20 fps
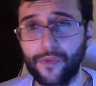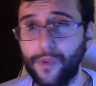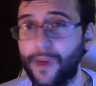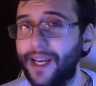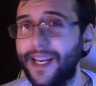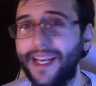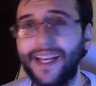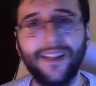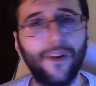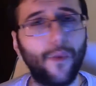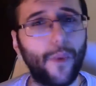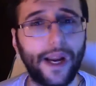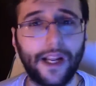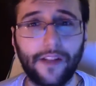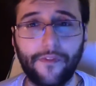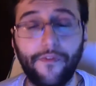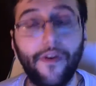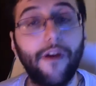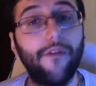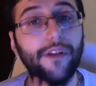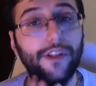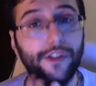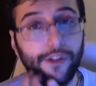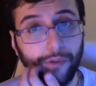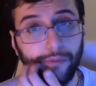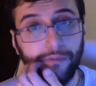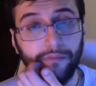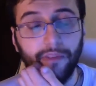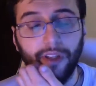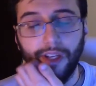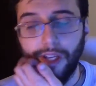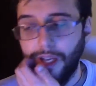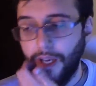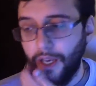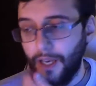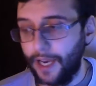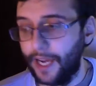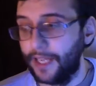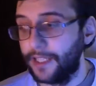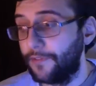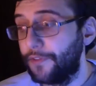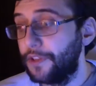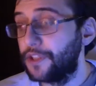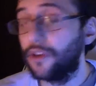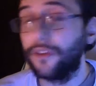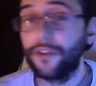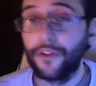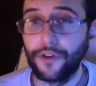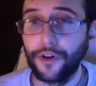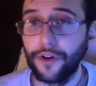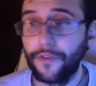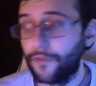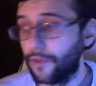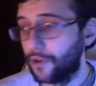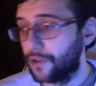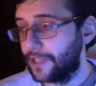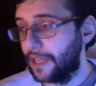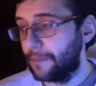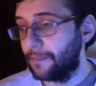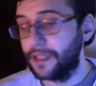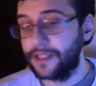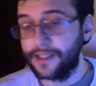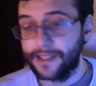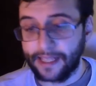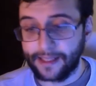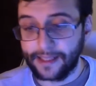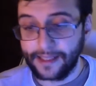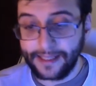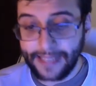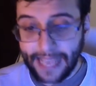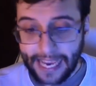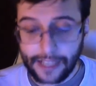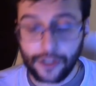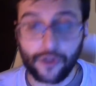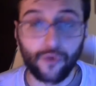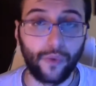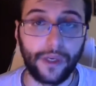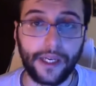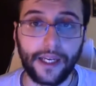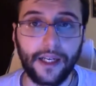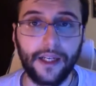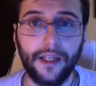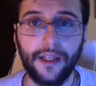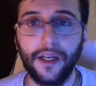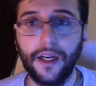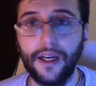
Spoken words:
We're getting a direct very soon. And if it's on the 31st, that means that next week